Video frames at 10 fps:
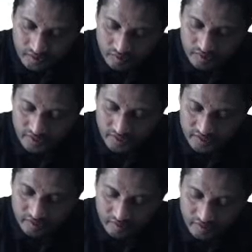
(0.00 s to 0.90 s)
Root t
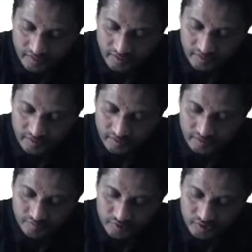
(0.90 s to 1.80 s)
is equal to 10.
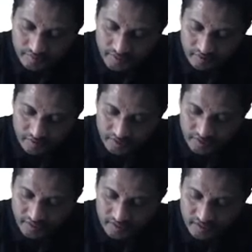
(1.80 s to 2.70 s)
If you square, you
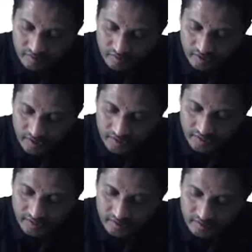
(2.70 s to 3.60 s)
get t is equal to
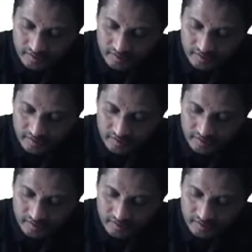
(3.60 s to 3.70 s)
100.